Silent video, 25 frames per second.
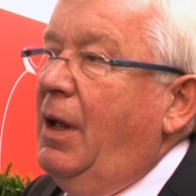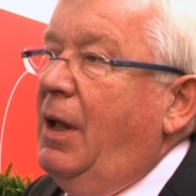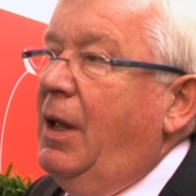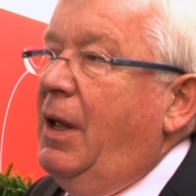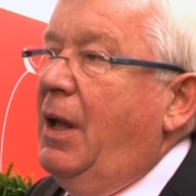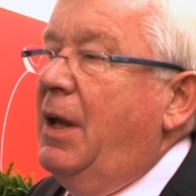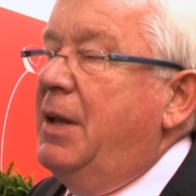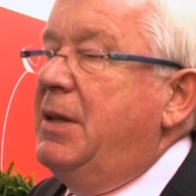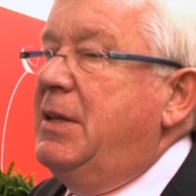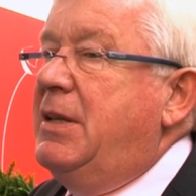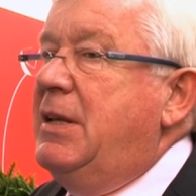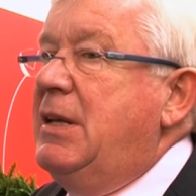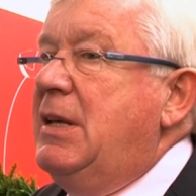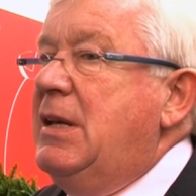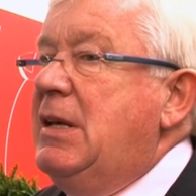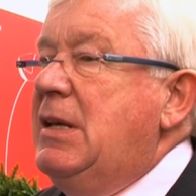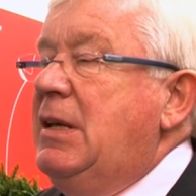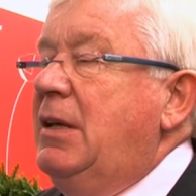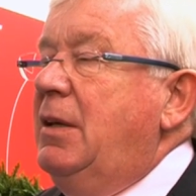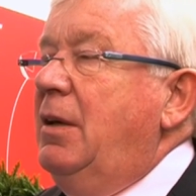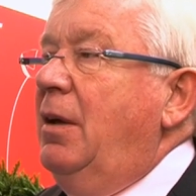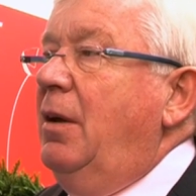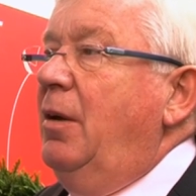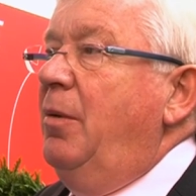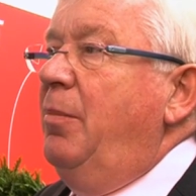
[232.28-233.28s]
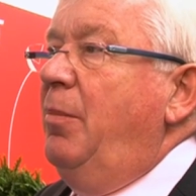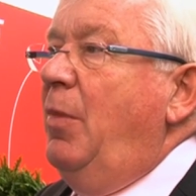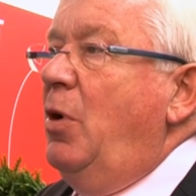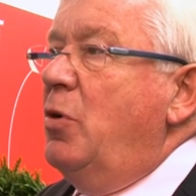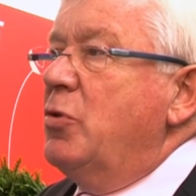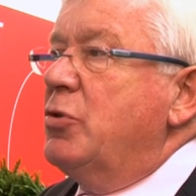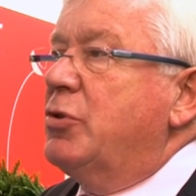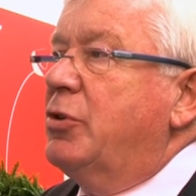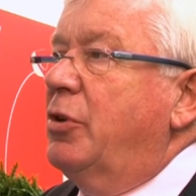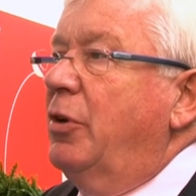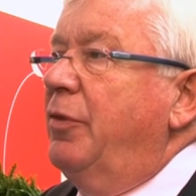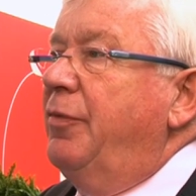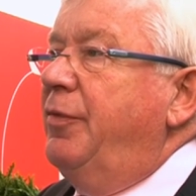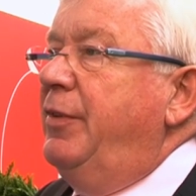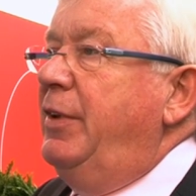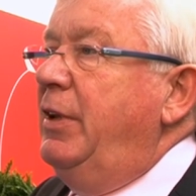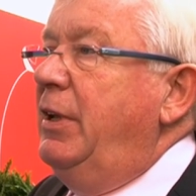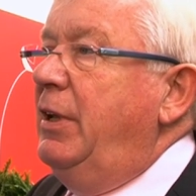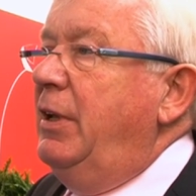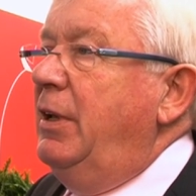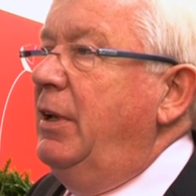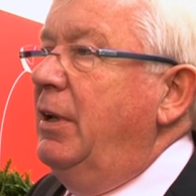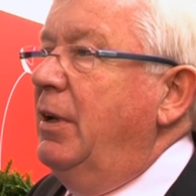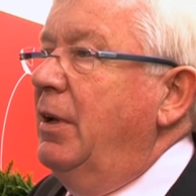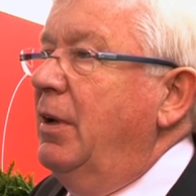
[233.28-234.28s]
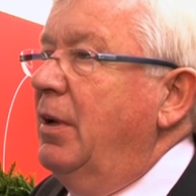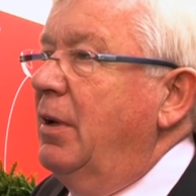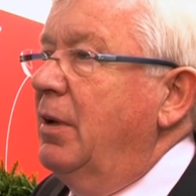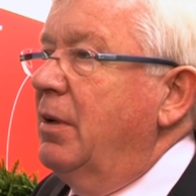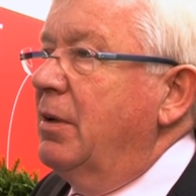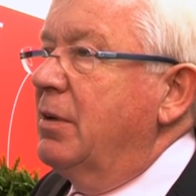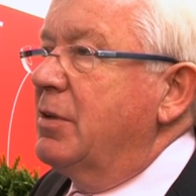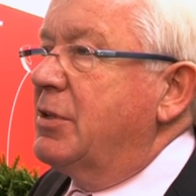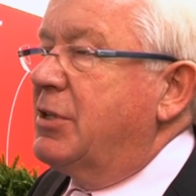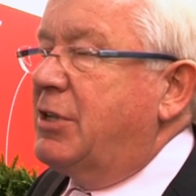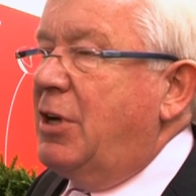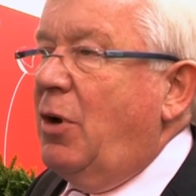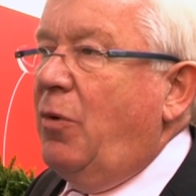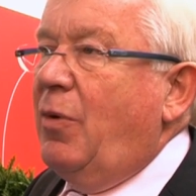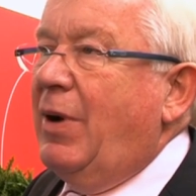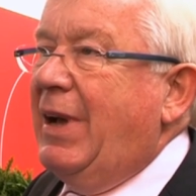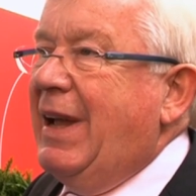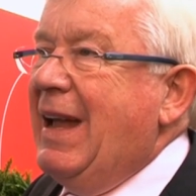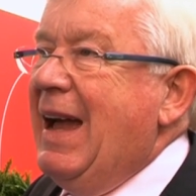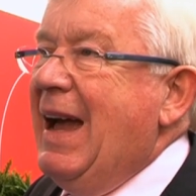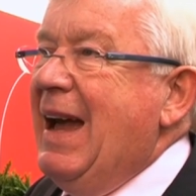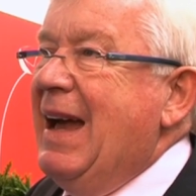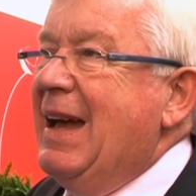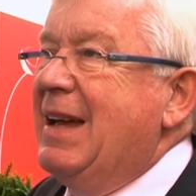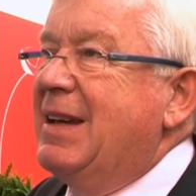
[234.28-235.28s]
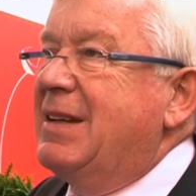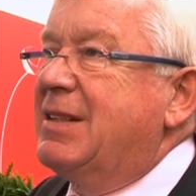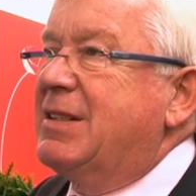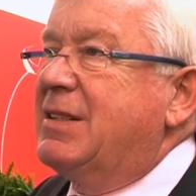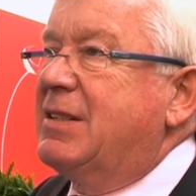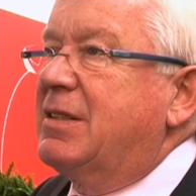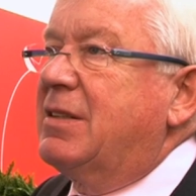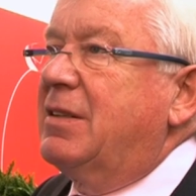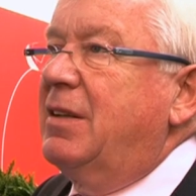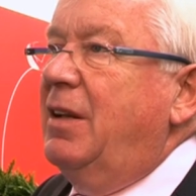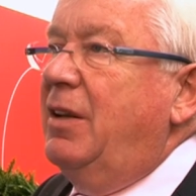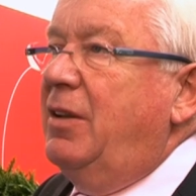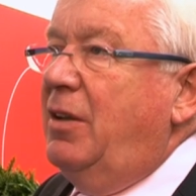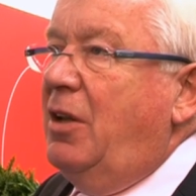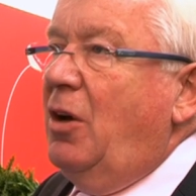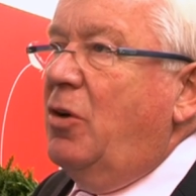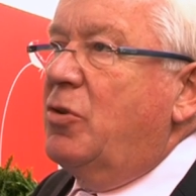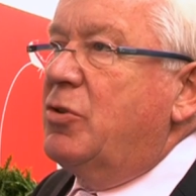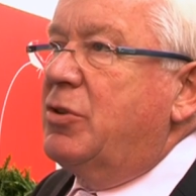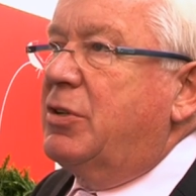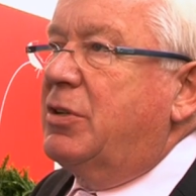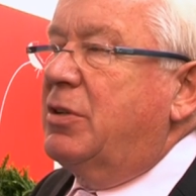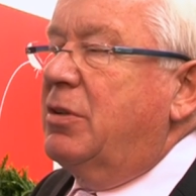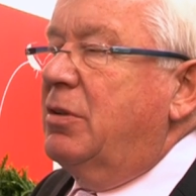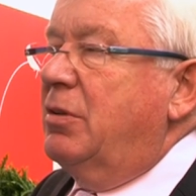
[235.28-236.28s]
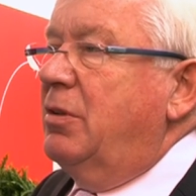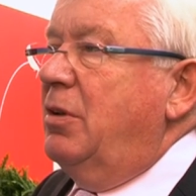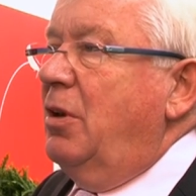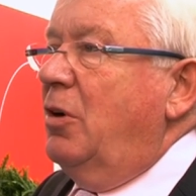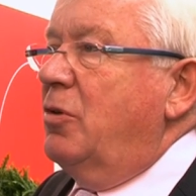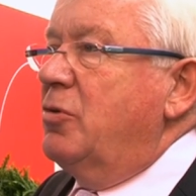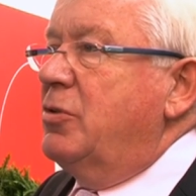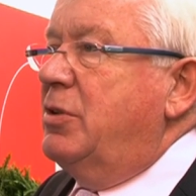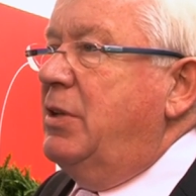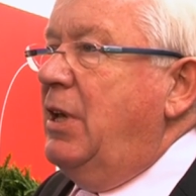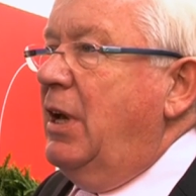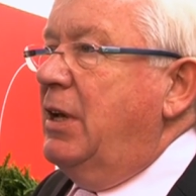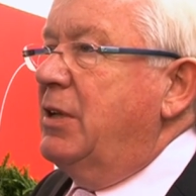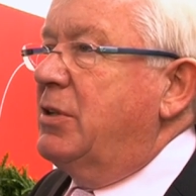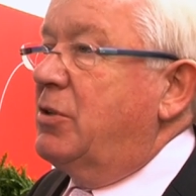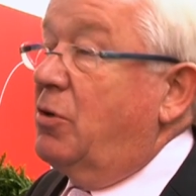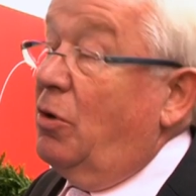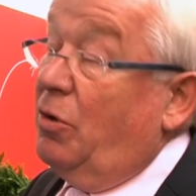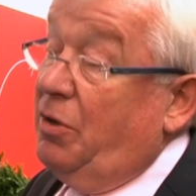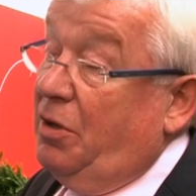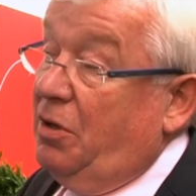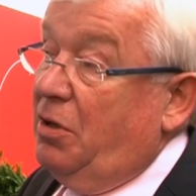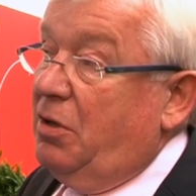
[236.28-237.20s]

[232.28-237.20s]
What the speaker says: Yeah, most of the sour gas in those days,